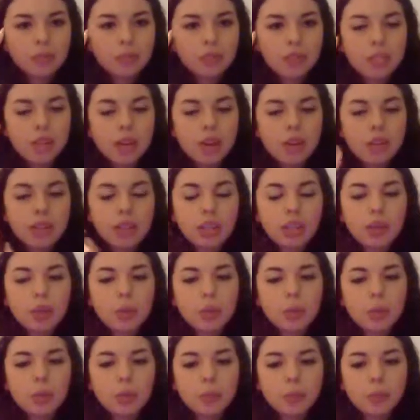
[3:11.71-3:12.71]
down here,
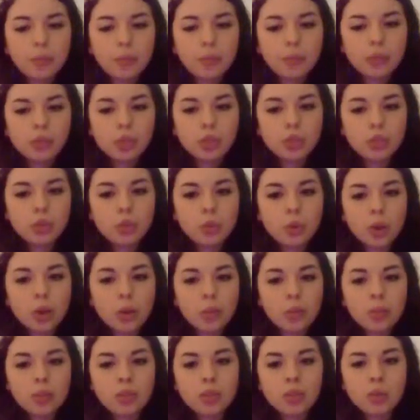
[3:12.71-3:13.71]
but you just
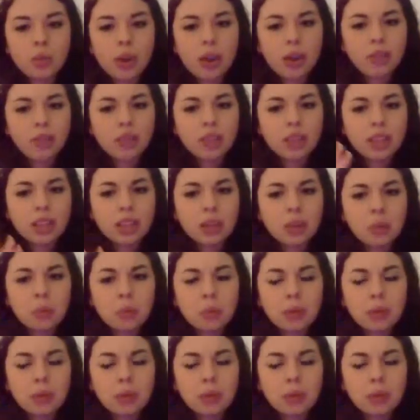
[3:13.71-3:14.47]
want to do everything